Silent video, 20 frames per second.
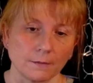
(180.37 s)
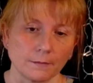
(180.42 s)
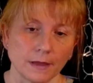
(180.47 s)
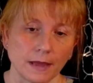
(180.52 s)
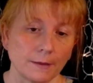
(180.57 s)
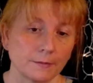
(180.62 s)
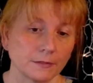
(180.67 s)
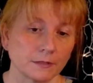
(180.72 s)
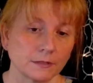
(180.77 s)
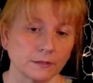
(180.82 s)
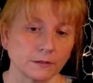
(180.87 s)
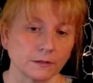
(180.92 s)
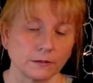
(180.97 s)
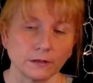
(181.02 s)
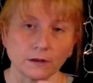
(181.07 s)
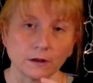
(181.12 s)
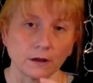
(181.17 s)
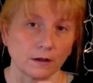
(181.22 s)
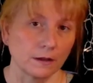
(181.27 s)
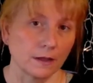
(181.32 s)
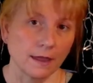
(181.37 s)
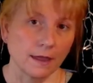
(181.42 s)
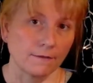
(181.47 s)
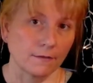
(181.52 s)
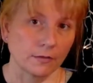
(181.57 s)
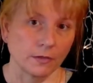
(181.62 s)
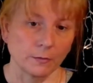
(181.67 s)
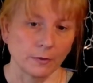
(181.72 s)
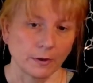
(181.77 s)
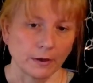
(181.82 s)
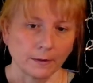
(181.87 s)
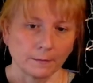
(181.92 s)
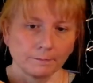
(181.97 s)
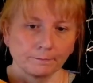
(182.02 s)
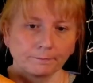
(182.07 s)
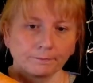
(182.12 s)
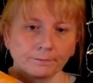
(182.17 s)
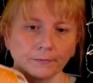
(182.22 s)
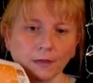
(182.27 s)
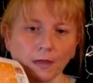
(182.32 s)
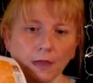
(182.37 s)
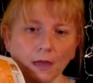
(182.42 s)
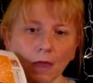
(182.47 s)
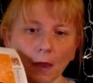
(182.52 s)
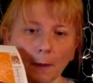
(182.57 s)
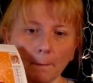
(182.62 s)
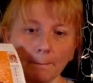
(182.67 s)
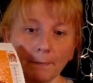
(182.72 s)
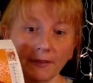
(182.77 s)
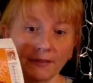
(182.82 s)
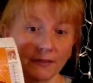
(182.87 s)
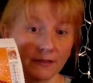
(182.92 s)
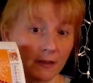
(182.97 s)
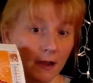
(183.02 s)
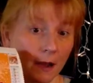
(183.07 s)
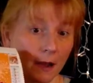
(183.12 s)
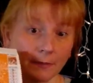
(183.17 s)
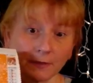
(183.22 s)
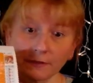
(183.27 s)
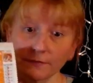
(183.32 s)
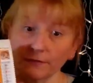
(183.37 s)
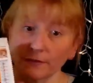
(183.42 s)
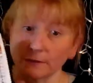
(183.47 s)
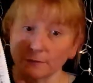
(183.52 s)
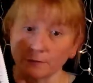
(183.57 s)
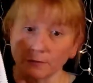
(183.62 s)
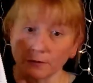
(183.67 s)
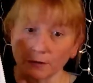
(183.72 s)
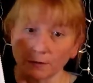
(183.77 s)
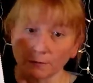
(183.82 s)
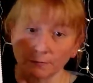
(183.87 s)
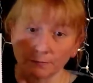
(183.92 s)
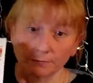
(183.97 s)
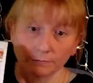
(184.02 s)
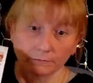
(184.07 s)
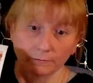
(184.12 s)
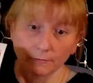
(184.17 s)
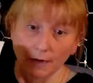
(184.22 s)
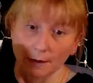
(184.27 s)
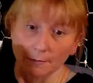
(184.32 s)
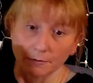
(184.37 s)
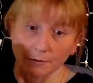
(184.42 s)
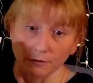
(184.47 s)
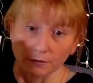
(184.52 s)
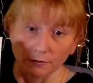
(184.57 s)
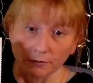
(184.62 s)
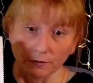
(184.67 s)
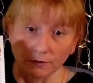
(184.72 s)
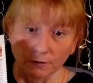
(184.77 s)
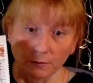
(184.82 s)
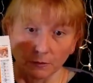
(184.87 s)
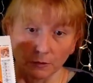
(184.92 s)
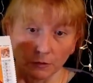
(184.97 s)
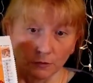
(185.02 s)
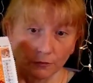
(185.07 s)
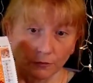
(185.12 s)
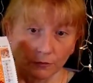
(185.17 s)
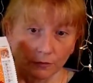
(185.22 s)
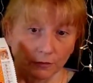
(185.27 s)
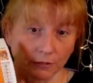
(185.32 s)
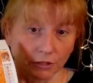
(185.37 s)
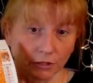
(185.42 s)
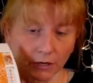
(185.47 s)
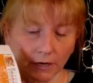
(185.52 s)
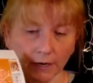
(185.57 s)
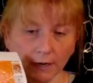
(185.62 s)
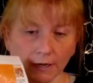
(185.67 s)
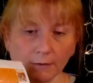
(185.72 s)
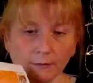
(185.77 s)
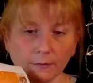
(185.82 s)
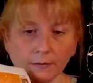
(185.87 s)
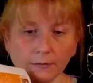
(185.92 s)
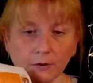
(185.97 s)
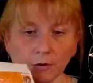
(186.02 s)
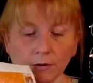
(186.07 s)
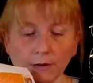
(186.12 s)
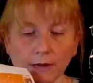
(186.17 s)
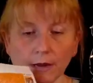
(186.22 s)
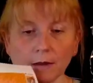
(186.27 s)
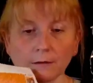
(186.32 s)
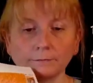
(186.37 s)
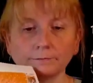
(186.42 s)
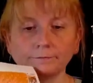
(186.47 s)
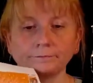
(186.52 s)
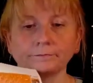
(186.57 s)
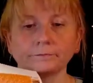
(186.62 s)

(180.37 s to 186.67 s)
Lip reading: absolutely concave on the bottom. But the tops of them are absolutely beautiful and shiny, no doubt.